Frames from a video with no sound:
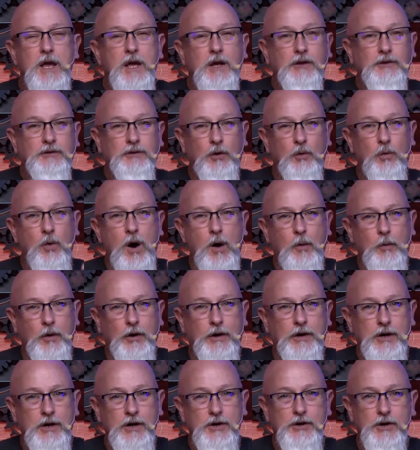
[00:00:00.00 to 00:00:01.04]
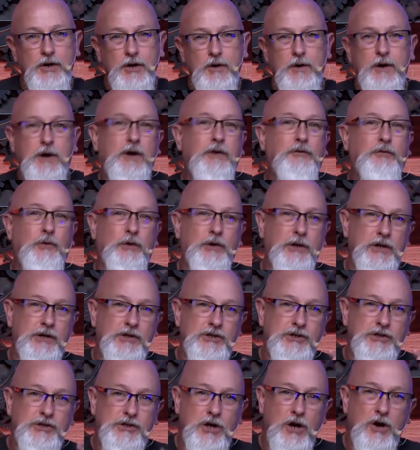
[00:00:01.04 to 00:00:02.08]
So what we're going to do here is we're going
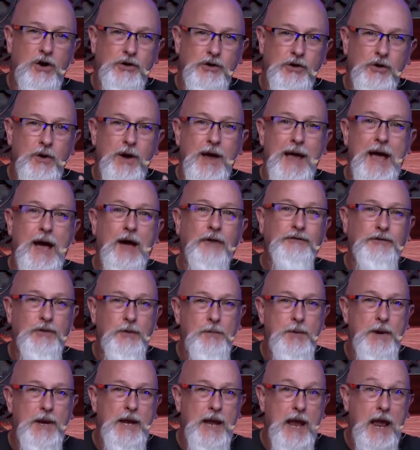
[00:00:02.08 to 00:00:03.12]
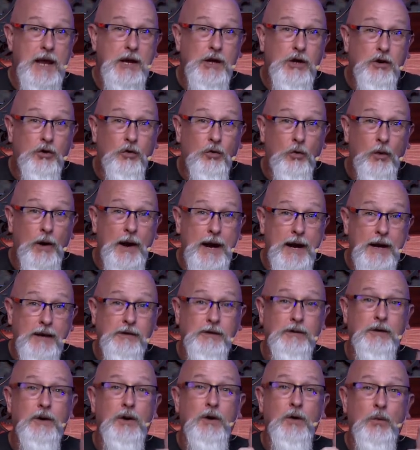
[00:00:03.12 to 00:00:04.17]
to show you how to be a
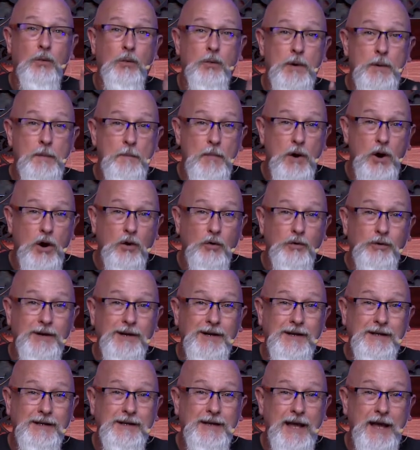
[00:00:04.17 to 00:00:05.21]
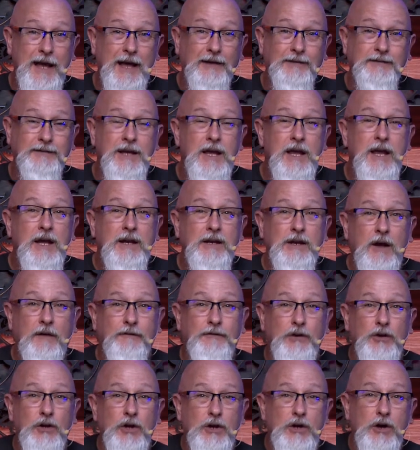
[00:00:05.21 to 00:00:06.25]
great remote guest. Now,
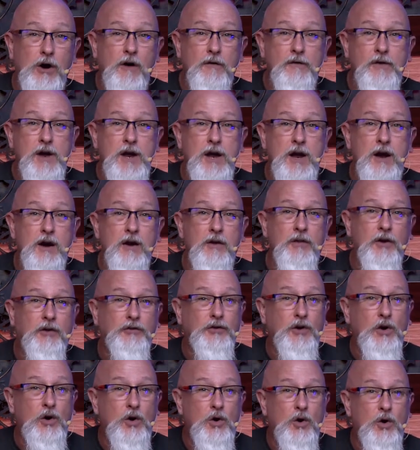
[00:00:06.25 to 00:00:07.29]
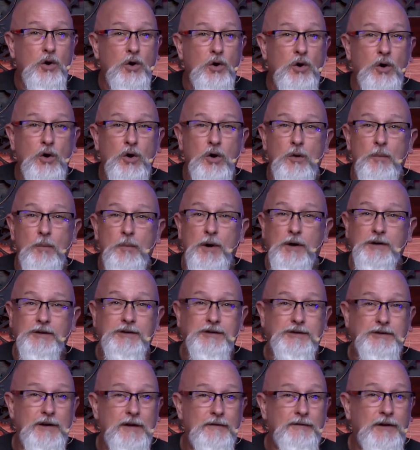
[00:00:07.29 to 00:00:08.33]
if you look over here, there's a whole
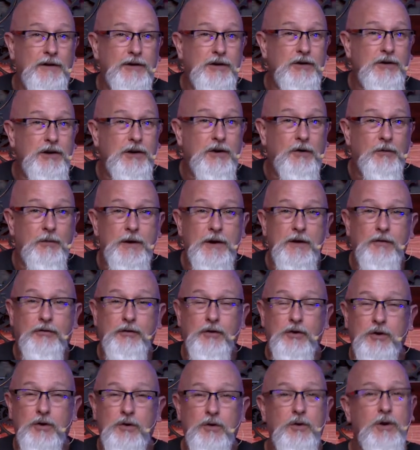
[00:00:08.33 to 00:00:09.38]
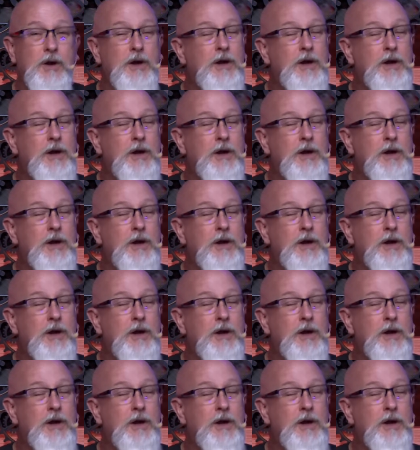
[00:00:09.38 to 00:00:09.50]
bunch of stuff that you need to read through.